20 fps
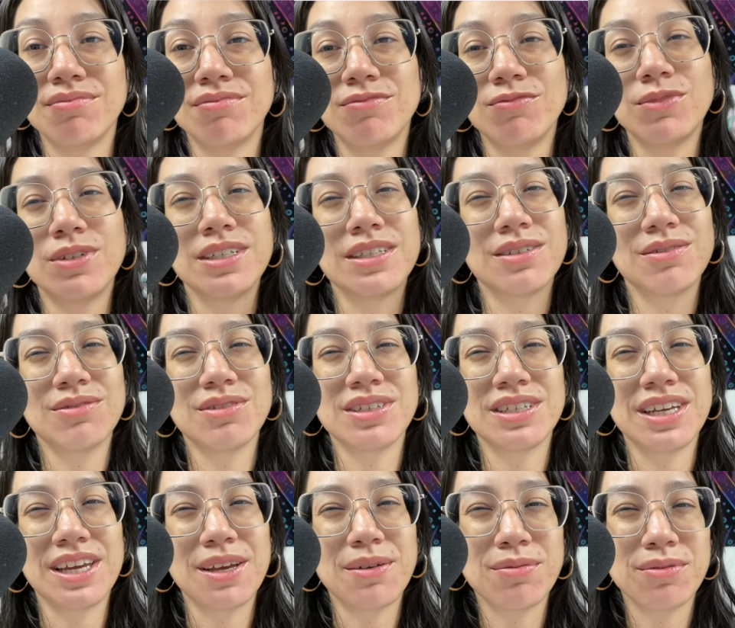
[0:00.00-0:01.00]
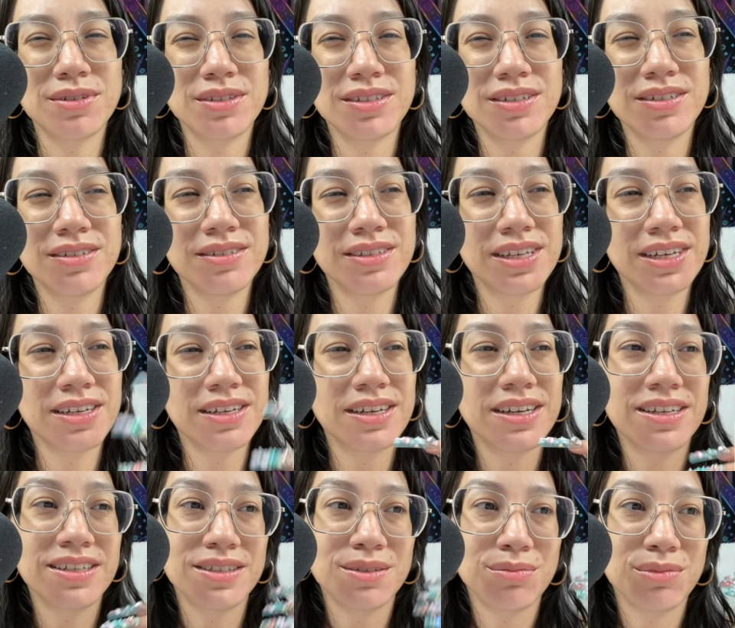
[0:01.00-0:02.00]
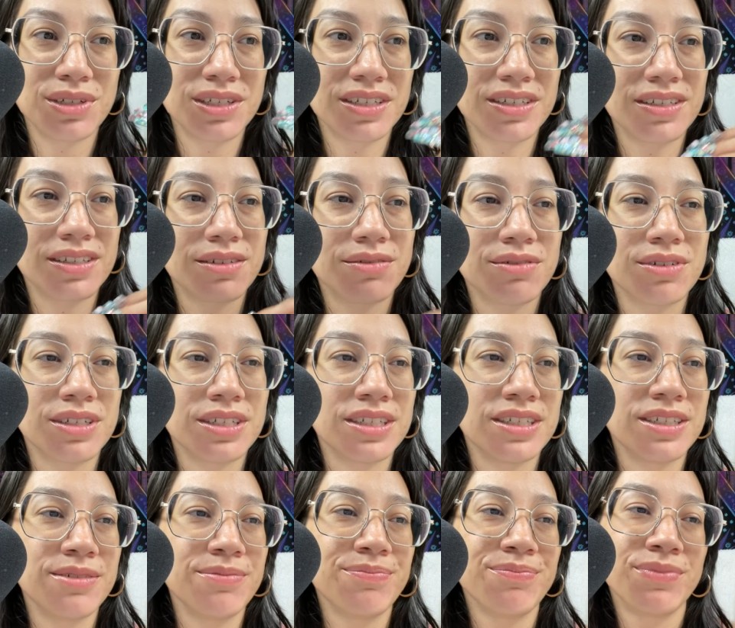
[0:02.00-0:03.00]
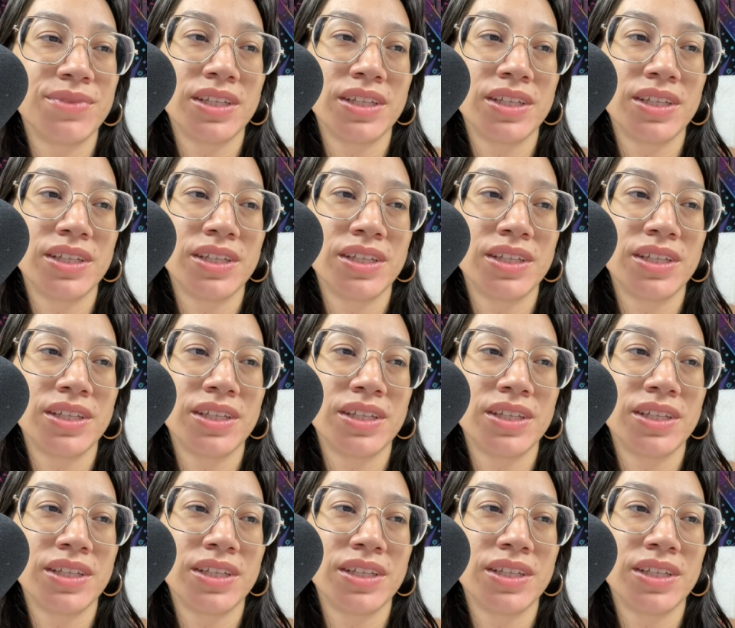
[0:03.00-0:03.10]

wasn't really able to do that as much as I wanted.